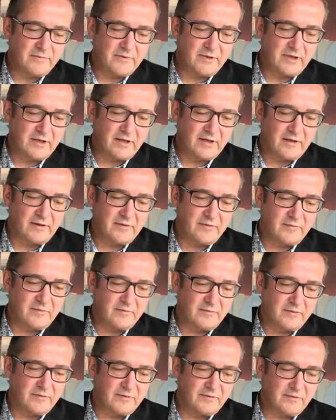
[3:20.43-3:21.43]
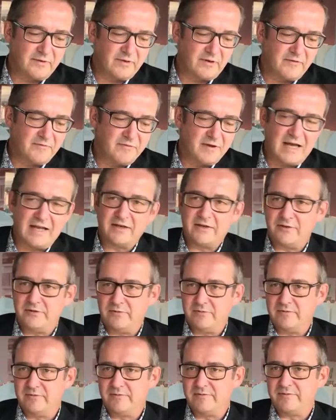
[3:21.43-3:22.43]
uh,
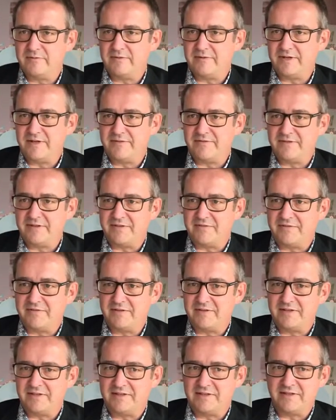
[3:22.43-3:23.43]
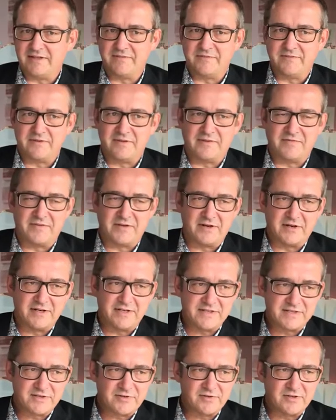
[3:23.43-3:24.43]
value in, in, in, in, their
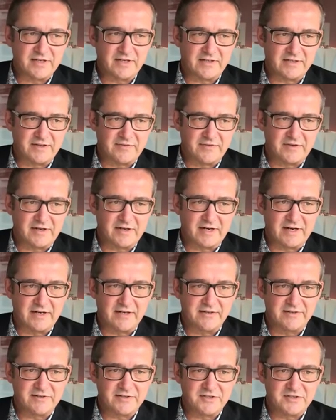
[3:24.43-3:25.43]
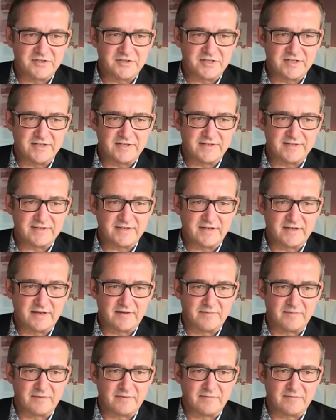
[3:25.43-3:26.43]
history and in their heritage is uh,
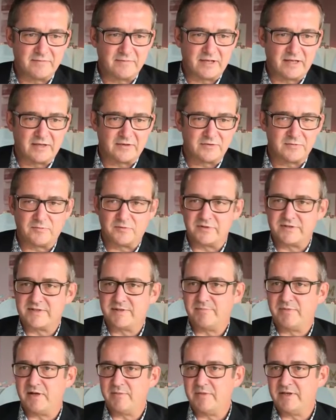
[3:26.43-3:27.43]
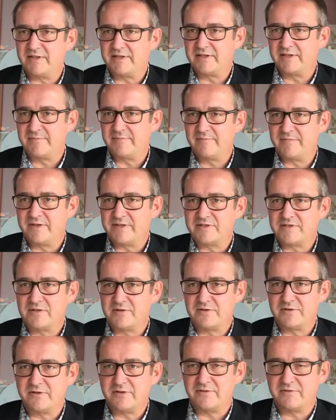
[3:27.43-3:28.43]
uh, towards the public. There's a
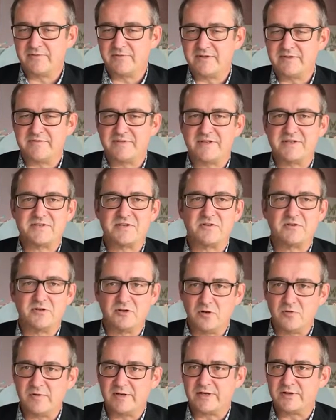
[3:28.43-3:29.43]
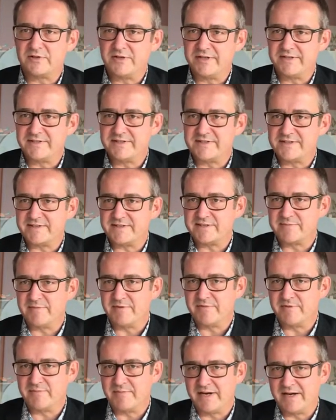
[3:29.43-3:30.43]
lot of there's a growing criticism
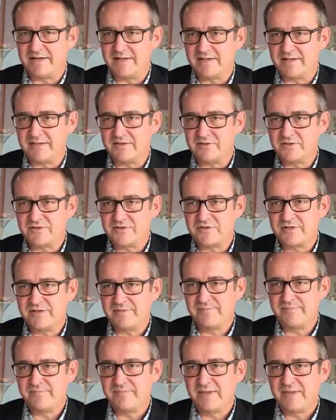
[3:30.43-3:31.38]
of the mining industry,